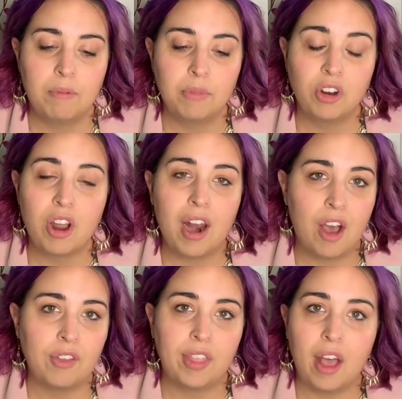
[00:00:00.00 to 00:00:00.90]
You're not
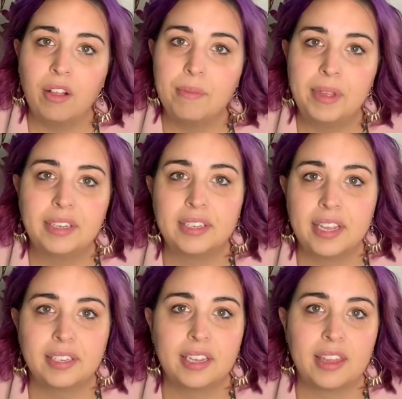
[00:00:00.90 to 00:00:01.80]
out in the elements,
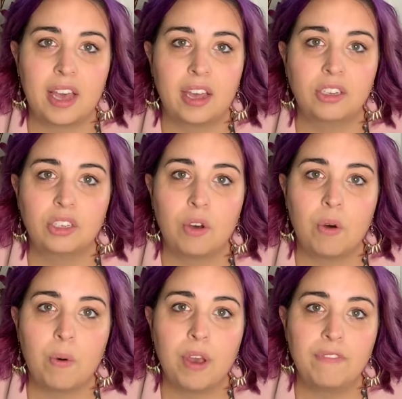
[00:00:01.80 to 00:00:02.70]
things like that.
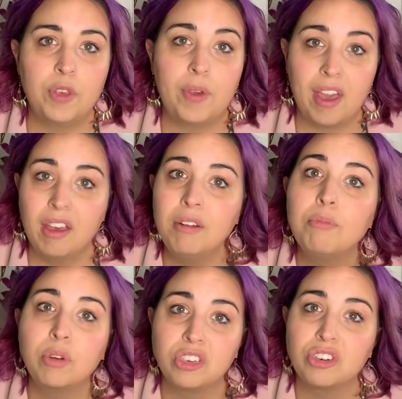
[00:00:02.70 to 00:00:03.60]
So if you can,
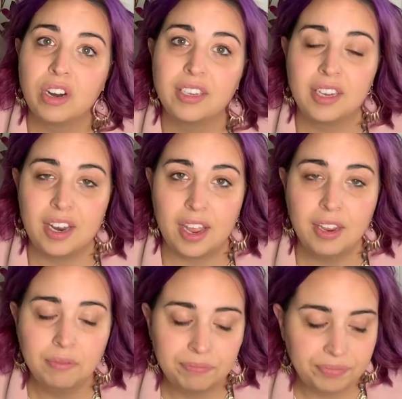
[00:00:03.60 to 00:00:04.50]
moisturize at
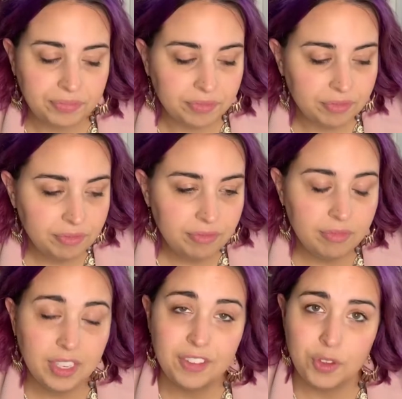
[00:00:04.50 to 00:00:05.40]
night.
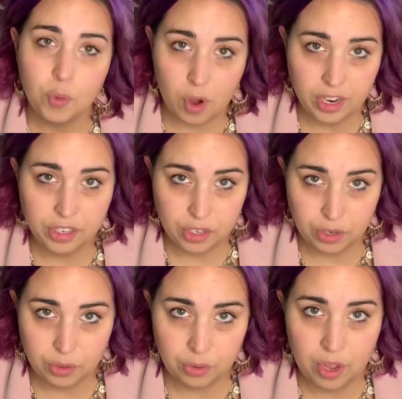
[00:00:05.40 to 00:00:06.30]
If you want
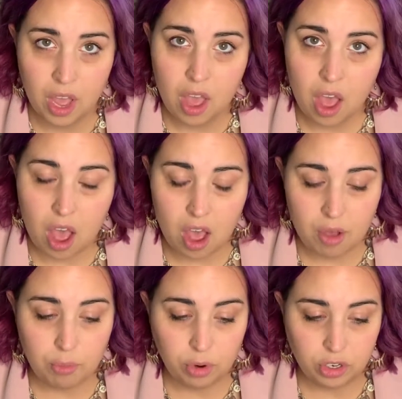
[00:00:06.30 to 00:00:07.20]
to
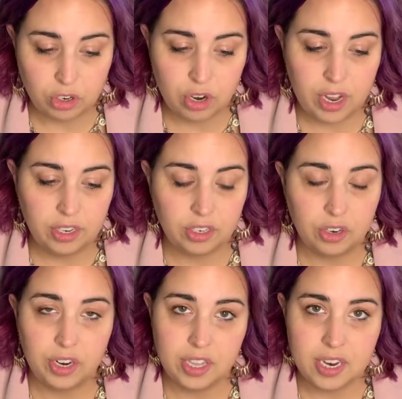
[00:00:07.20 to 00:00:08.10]
moisturize
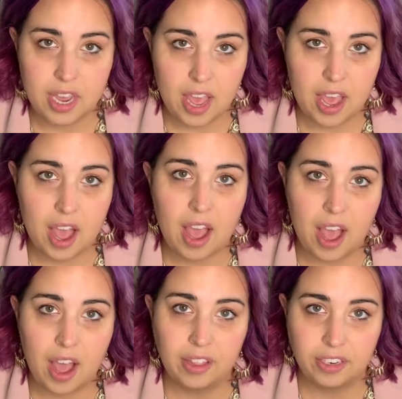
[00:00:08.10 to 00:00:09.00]
during the day, I
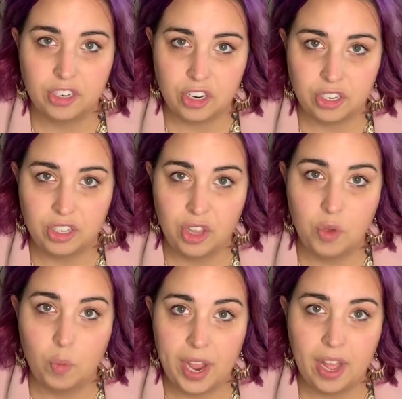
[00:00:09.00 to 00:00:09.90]
highly suggest that
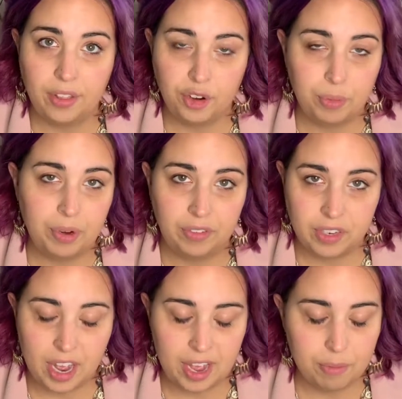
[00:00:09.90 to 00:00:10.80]
you wait a little bit of
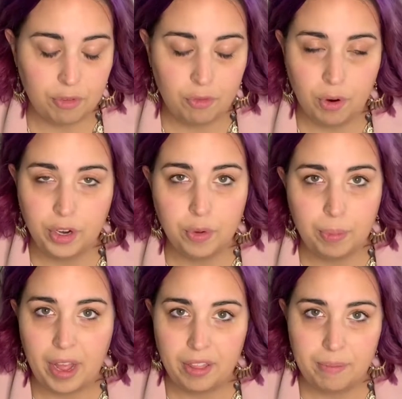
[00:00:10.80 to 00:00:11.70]
time before you
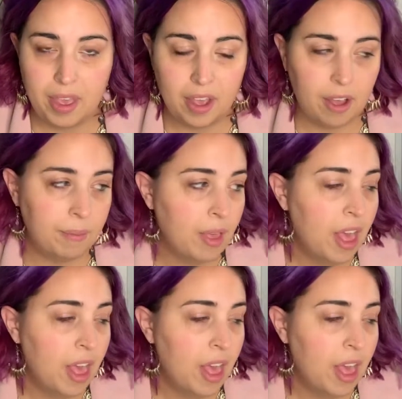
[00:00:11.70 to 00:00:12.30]
apply the makeup.